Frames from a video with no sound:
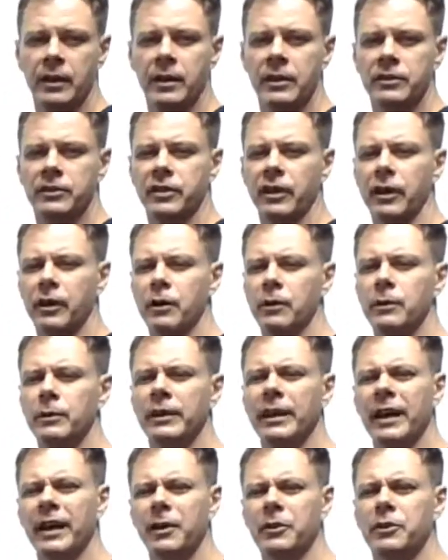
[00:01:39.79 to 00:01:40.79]
So
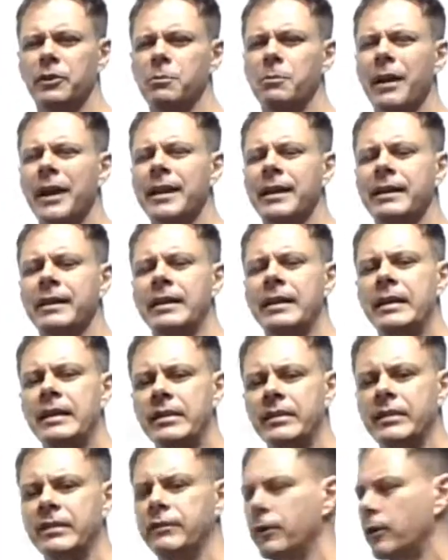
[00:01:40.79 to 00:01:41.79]
now, to make it
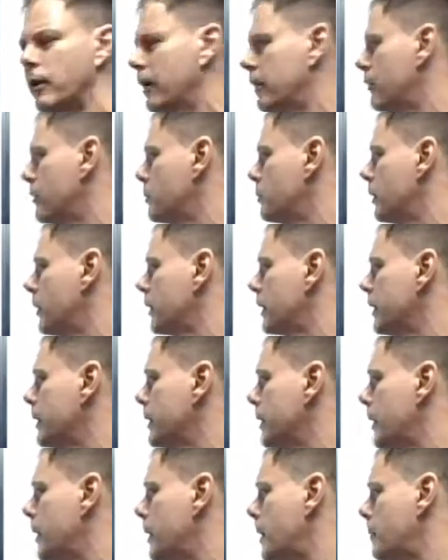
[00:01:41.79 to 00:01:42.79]
easy for
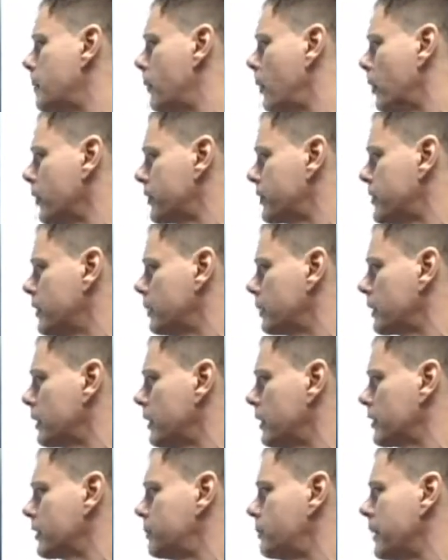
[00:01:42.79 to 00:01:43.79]
everybody,
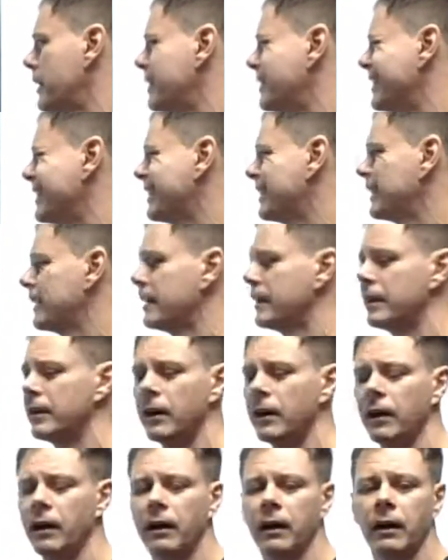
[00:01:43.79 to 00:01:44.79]
osteoclasts basically
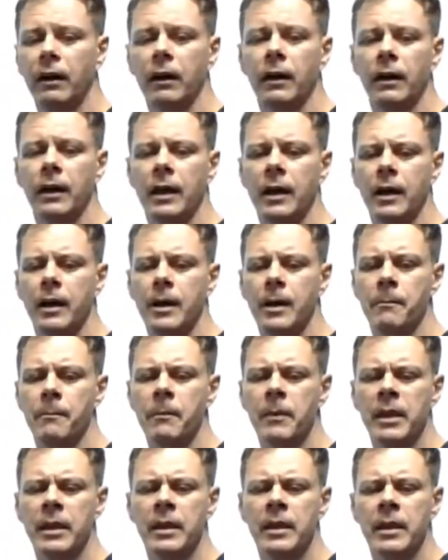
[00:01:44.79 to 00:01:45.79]
are,
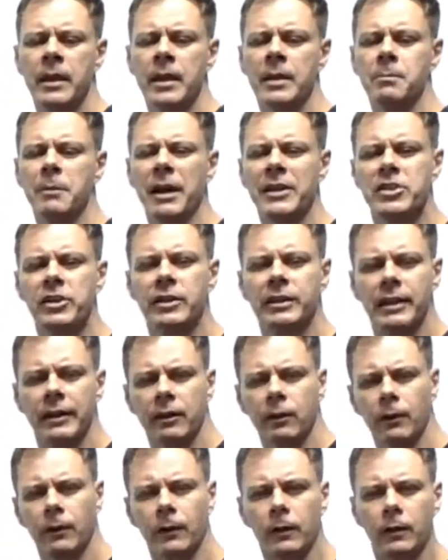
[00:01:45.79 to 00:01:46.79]
imagine
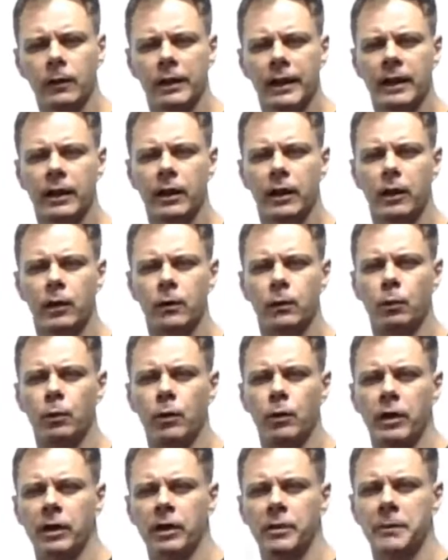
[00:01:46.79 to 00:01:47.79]
little Lego
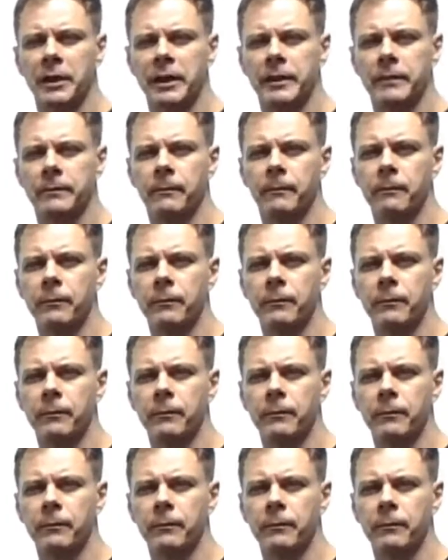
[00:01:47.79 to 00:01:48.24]
workmen